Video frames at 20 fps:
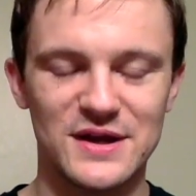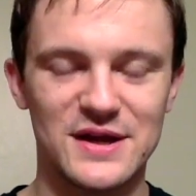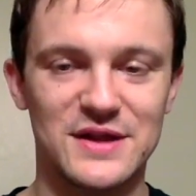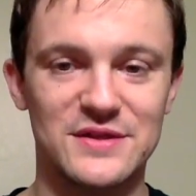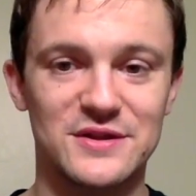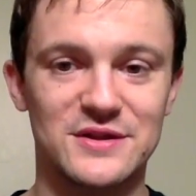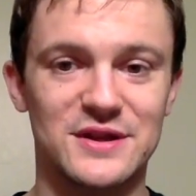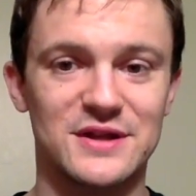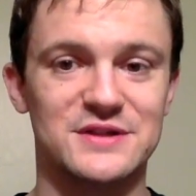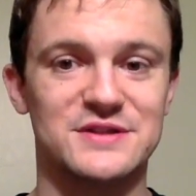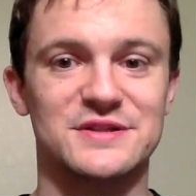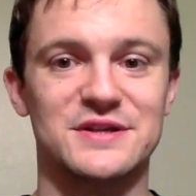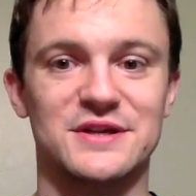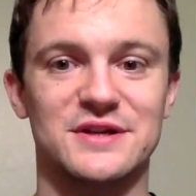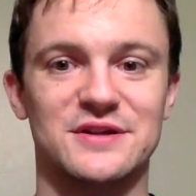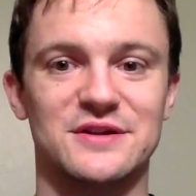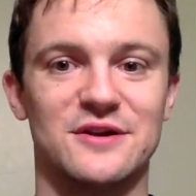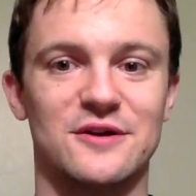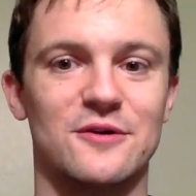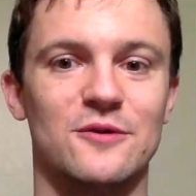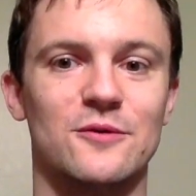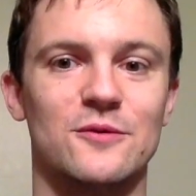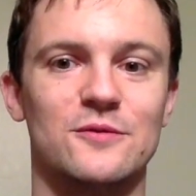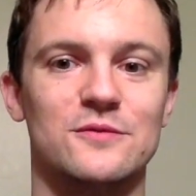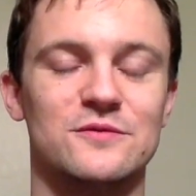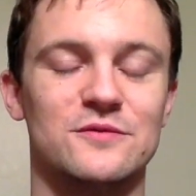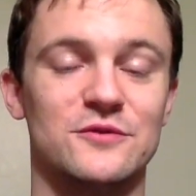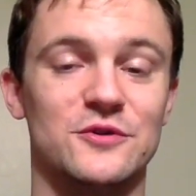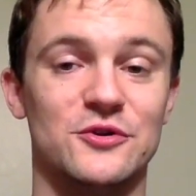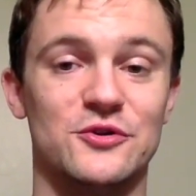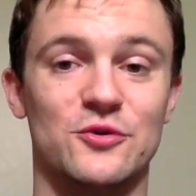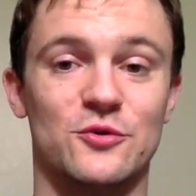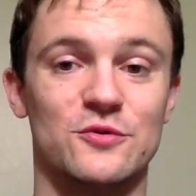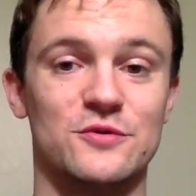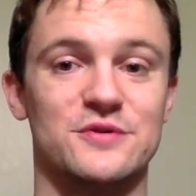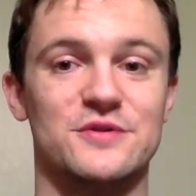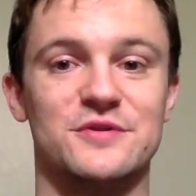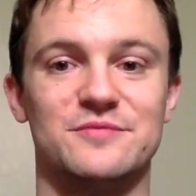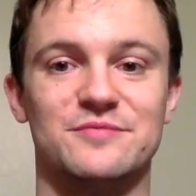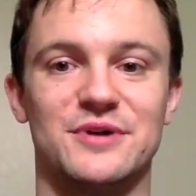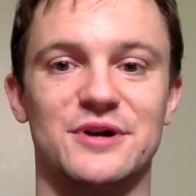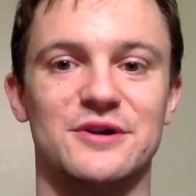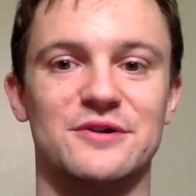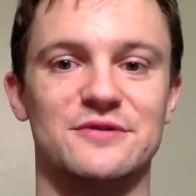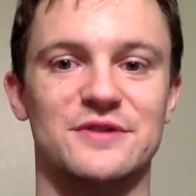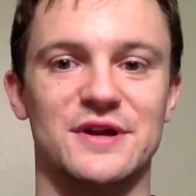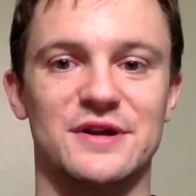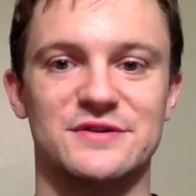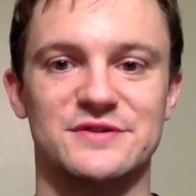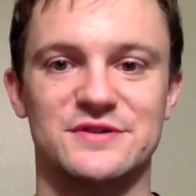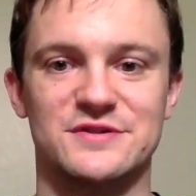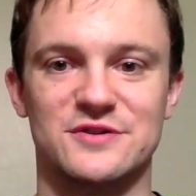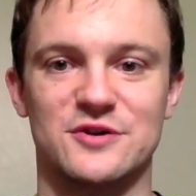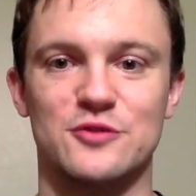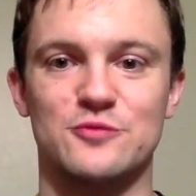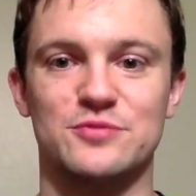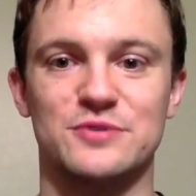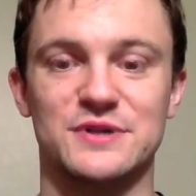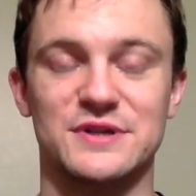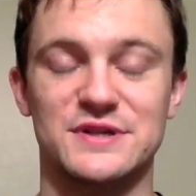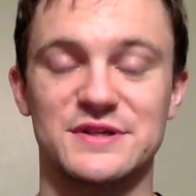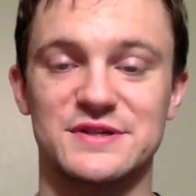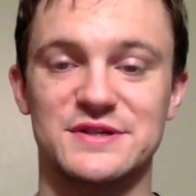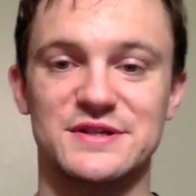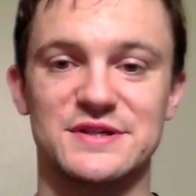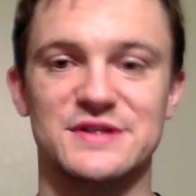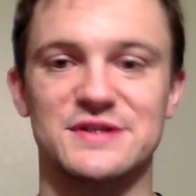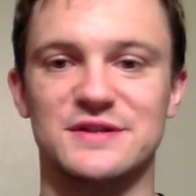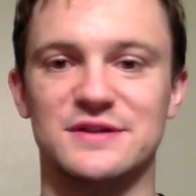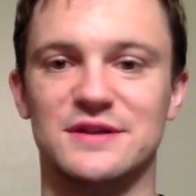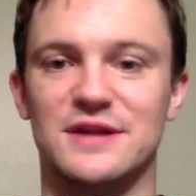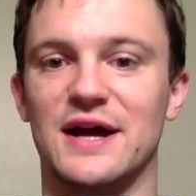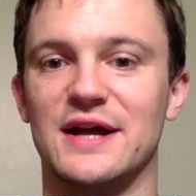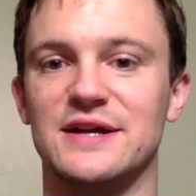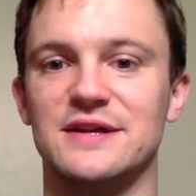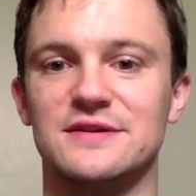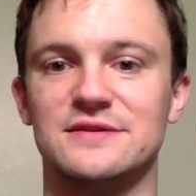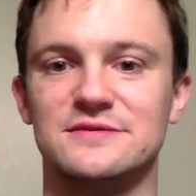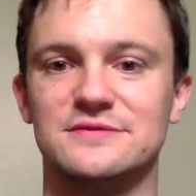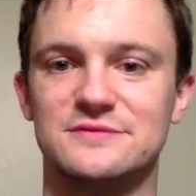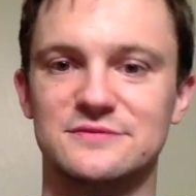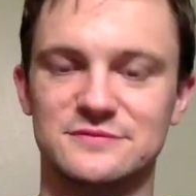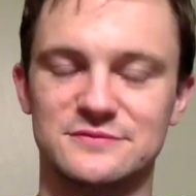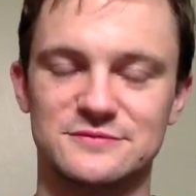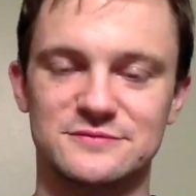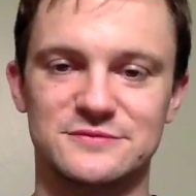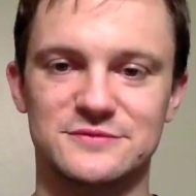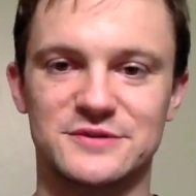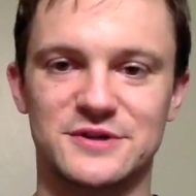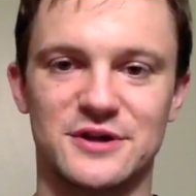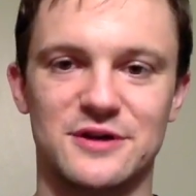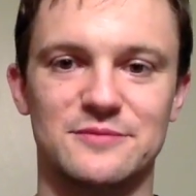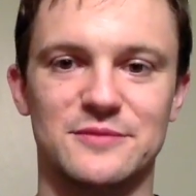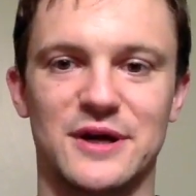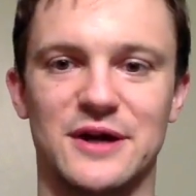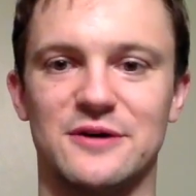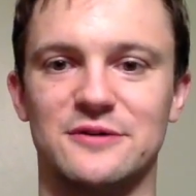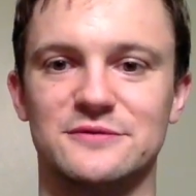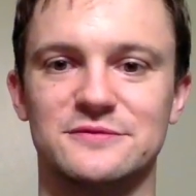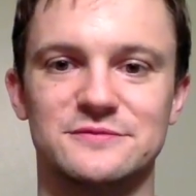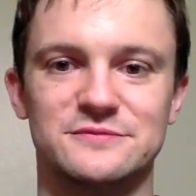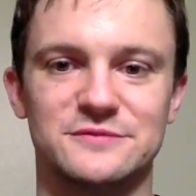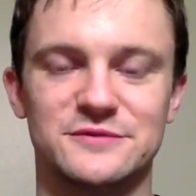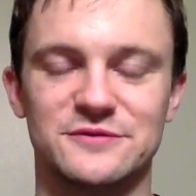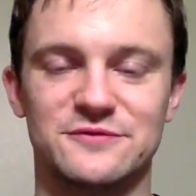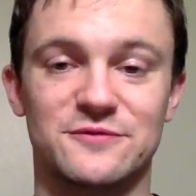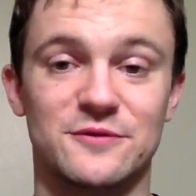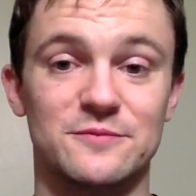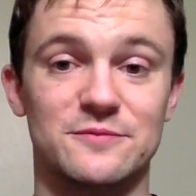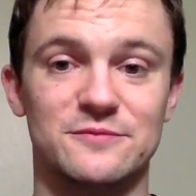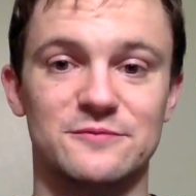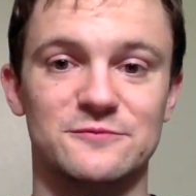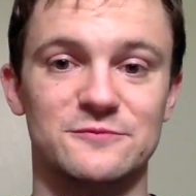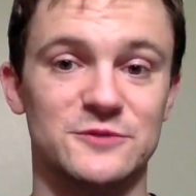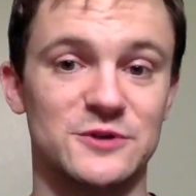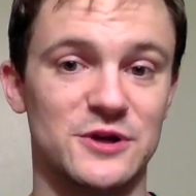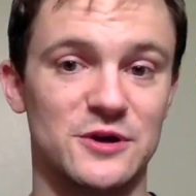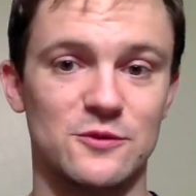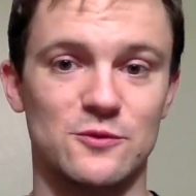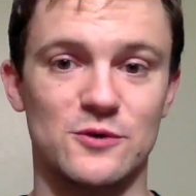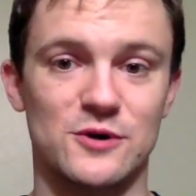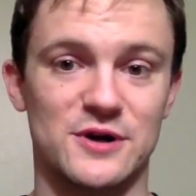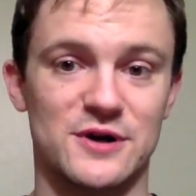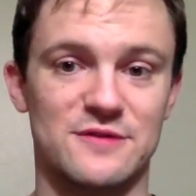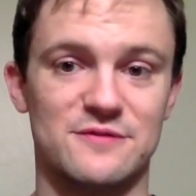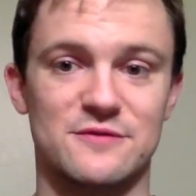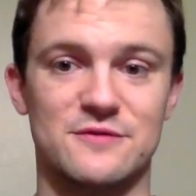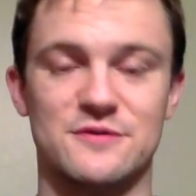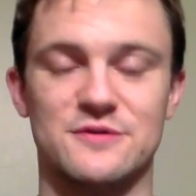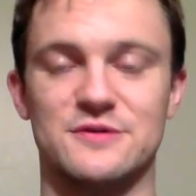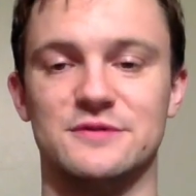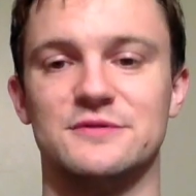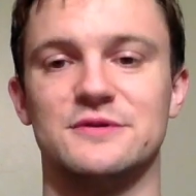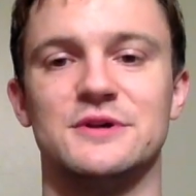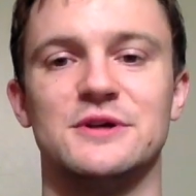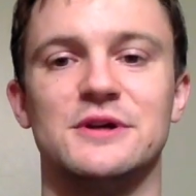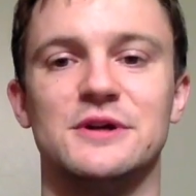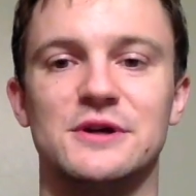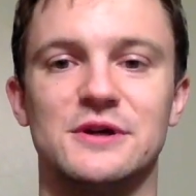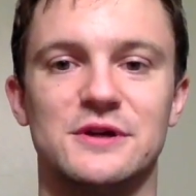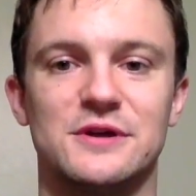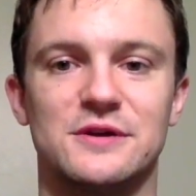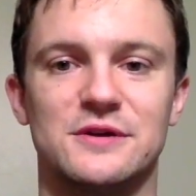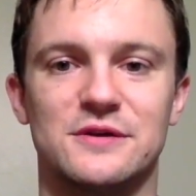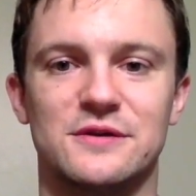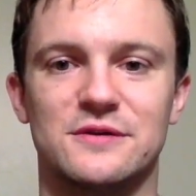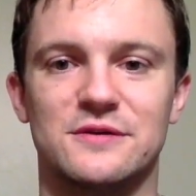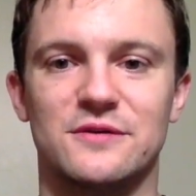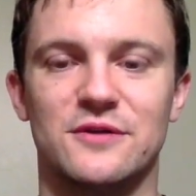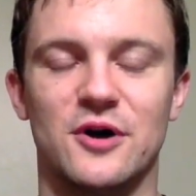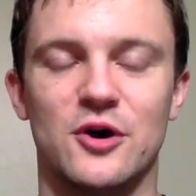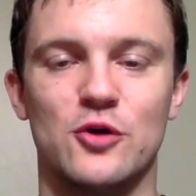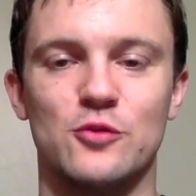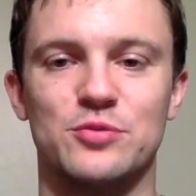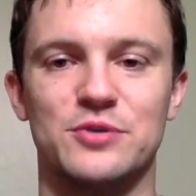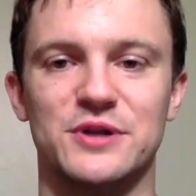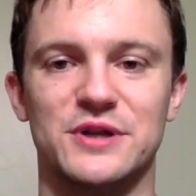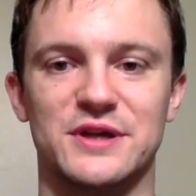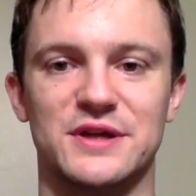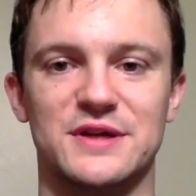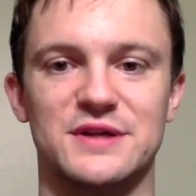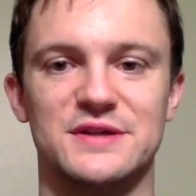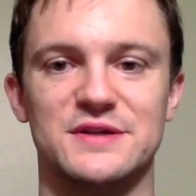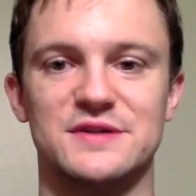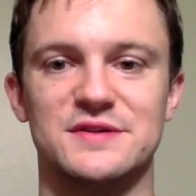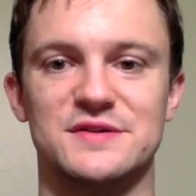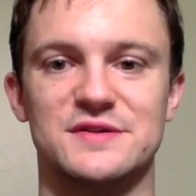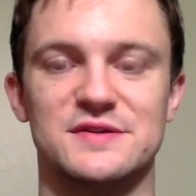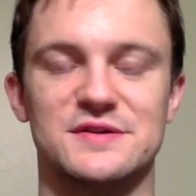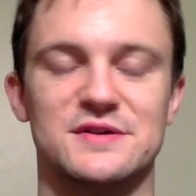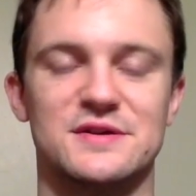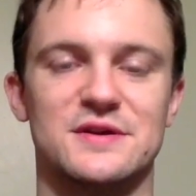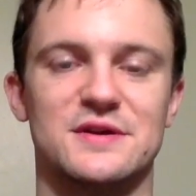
And the next thing you know, the door to the Barrow Downs is open. He sees a light come out from, you know, wherever the opening is.